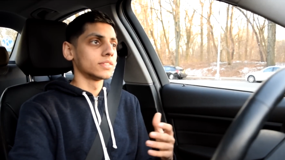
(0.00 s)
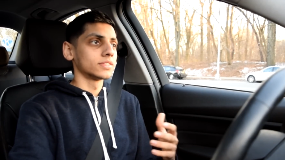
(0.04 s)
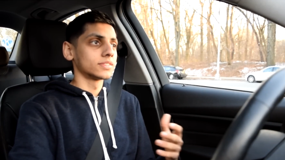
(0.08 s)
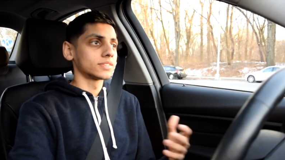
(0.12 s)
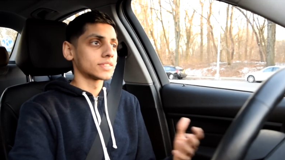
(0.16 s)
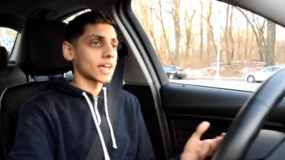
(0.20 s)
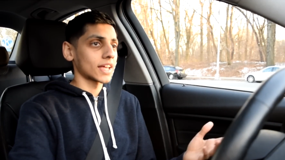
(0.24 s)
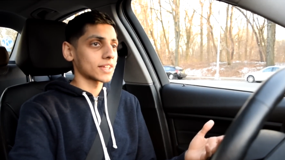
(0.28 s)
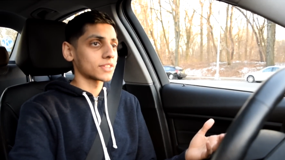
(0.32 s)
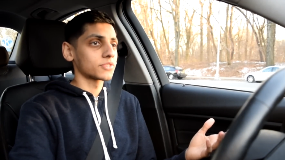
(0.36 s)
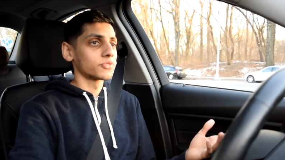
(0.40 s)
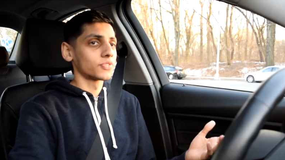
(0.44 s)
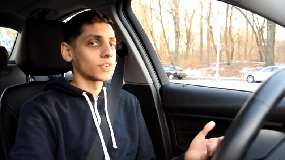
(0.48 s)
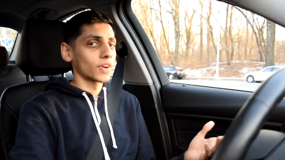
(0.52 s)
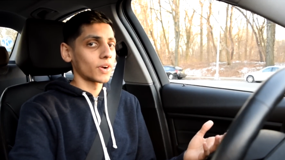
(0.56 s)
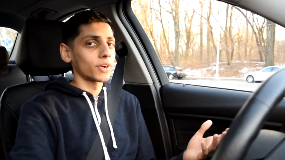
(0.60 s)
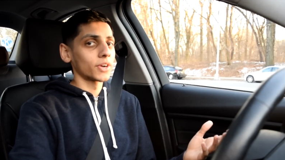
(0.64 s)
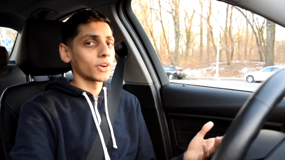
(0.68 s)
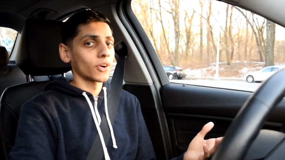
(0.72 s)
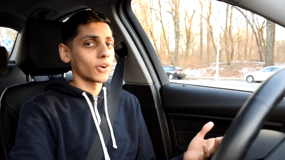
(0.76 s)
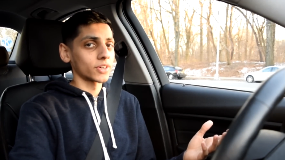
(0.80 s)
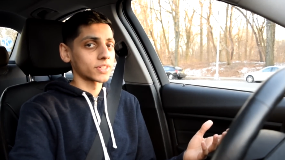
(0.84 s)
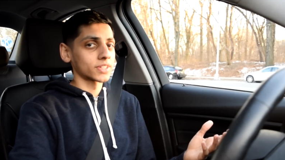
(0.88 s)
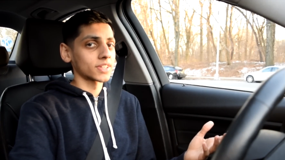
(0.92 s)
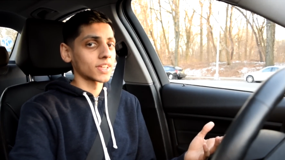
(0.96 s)
that's
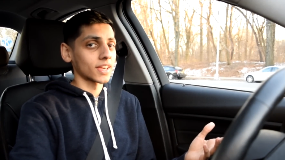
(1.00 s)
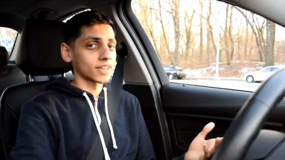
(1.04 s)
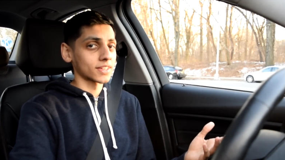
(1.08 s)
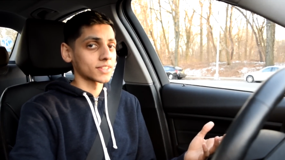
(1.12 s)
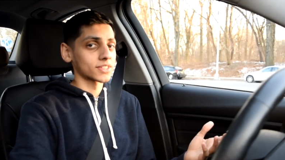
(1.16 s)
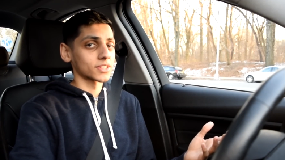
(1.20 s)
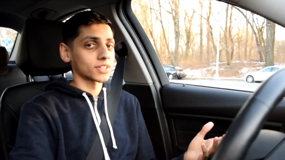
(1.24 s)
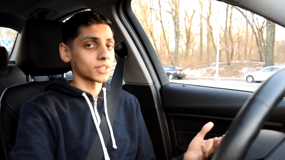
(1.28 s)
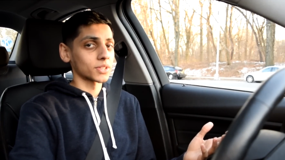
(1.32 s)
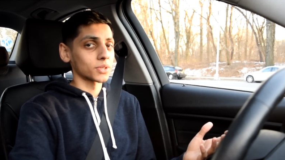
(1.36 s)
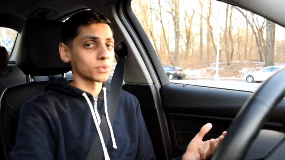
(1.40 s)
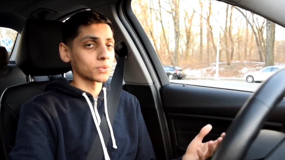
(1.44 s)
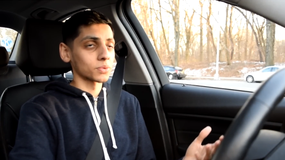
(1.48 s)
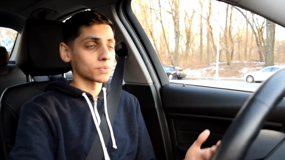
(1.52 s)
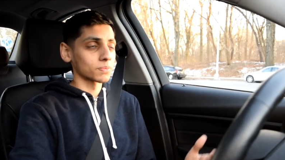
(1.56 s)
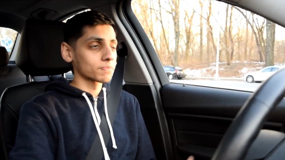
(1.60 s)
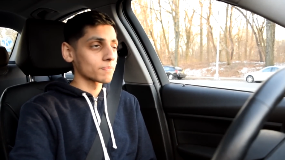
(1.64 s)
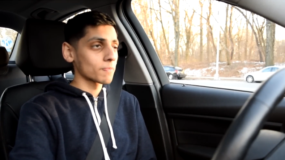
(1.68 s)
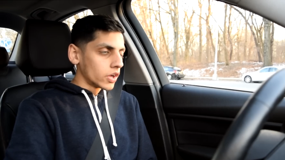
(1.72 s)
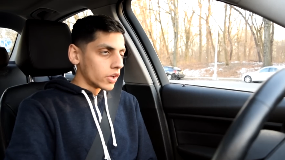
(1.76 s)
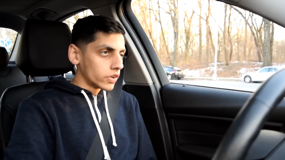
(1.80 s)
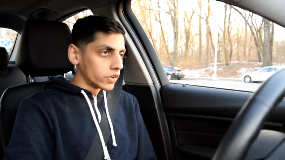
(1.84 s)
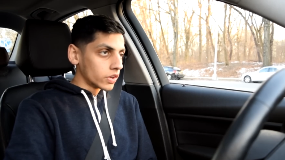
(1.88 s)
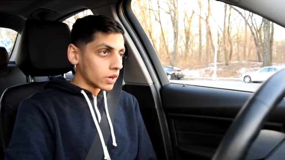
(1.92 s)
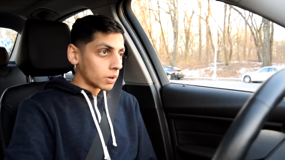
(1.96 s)
very hard to execute
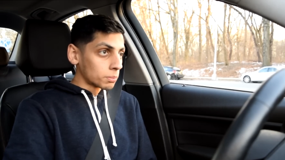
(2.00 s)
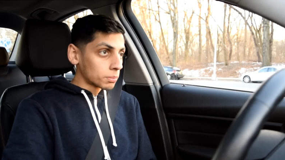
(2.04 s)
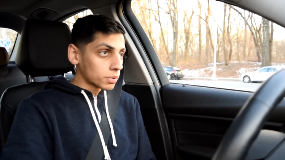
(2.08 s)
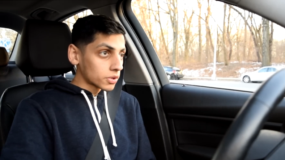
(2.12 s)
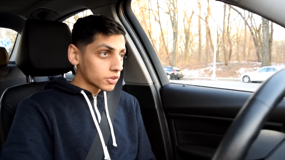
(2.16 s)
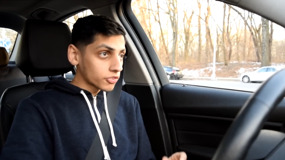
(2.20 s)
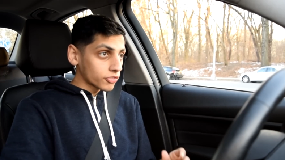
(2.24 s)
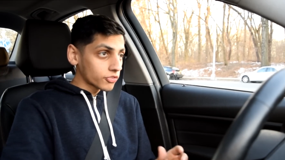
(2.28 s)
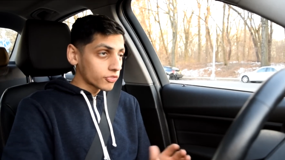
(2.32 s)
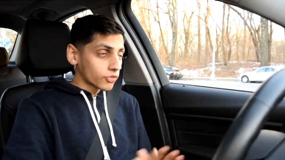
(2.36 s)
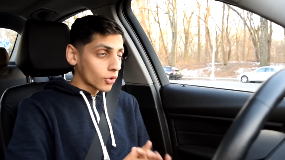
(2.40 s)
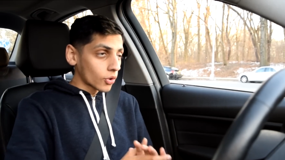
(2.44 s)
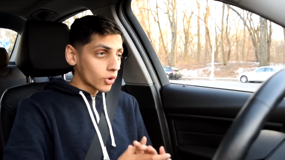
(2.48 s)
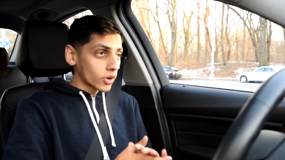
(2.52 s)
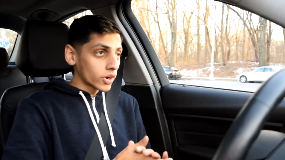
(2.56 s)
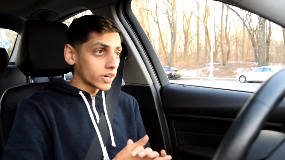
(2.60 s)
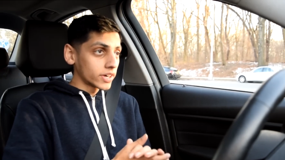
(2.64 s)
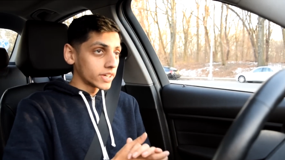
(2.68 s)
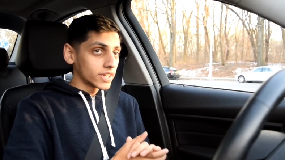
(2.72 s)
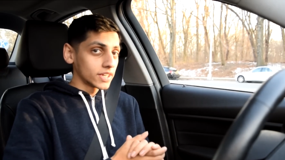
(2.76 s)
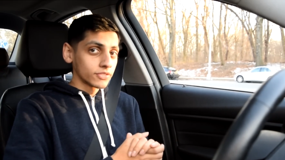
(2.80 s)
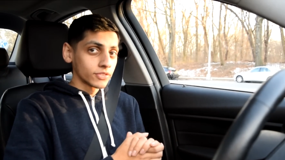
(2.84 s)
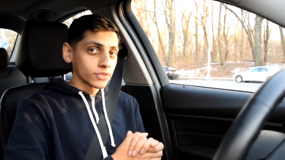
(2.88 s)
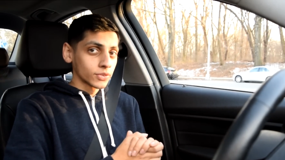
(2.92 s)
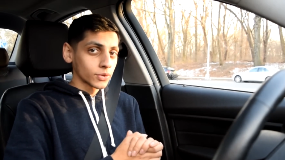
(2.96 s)
number four
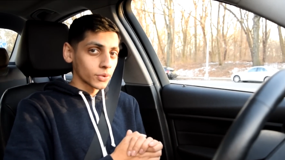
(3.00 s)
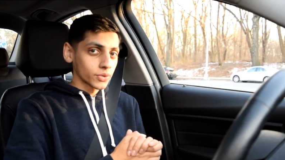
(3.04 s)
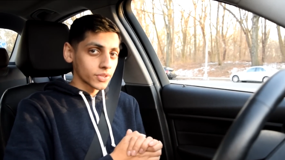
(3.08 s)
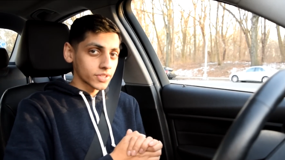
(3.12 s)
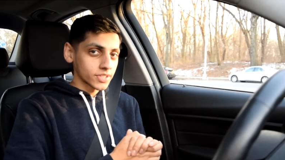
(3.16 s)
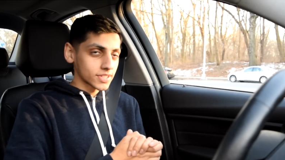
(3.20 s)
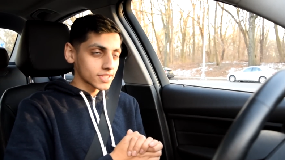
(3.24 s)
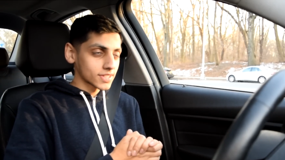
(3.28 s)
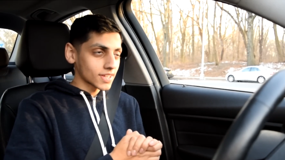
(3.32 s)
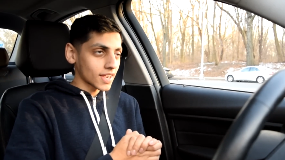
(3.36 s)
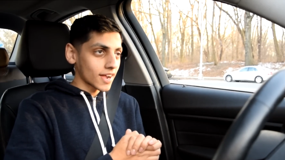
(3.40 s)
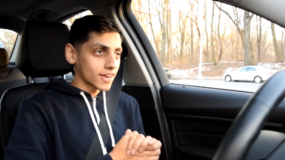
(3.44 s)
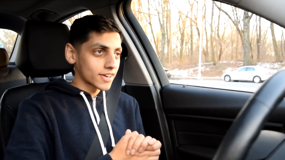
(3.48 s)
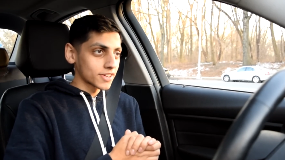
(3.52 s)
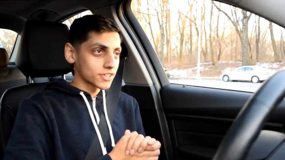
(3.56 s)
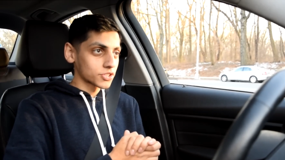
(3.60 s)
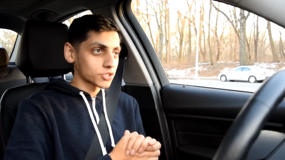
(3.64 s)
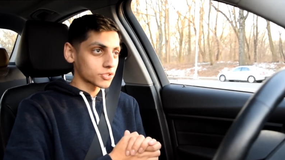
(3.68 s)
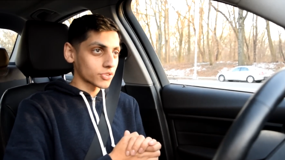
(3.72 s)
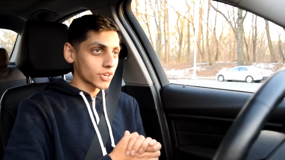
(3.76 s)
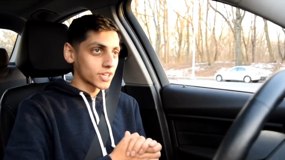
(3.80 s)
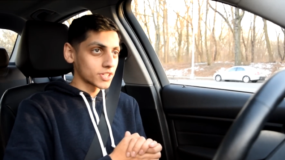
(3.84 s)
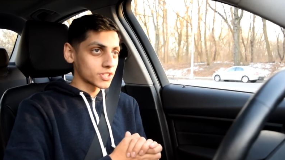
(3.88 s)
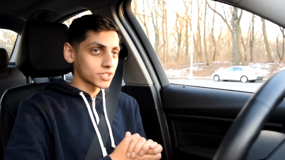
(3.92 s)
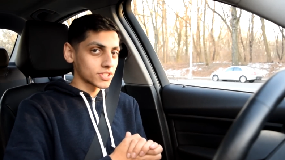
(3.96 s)
even though this is kind of
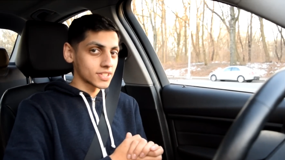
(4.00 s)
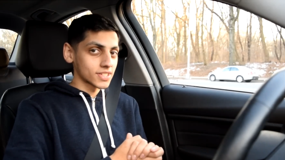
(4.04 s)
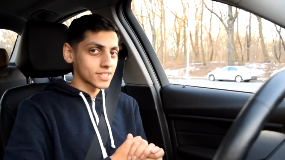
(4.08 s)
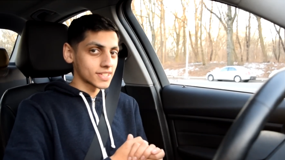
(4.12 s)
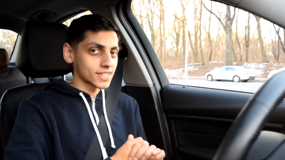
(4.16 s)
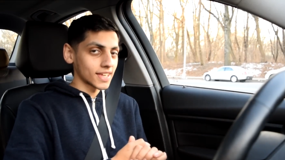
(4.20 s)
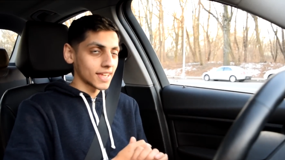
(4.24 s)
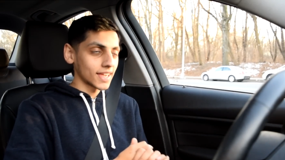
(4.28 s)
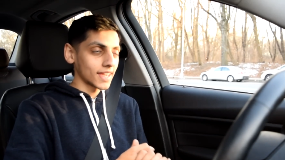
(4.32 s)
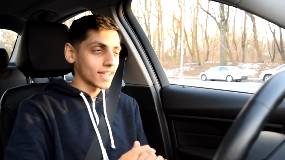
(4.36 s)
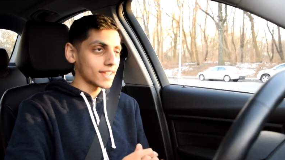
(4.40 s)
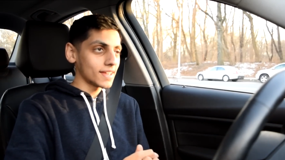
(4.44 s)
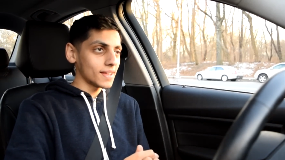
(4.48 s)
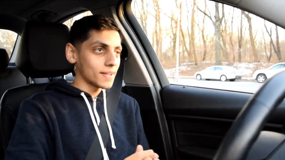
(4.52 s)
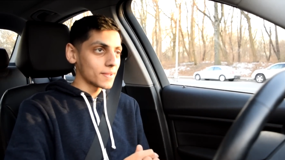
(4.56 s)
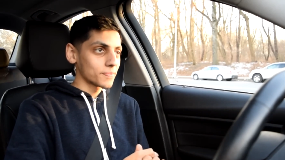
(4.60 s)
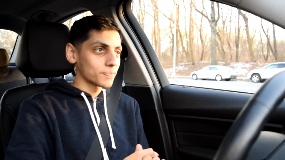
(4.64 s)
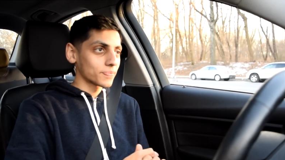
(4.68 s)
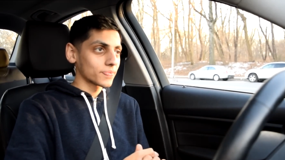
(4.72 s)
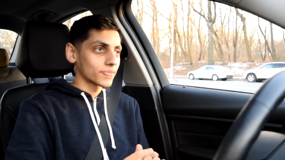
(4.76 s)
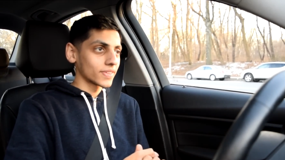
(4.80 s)
strange to say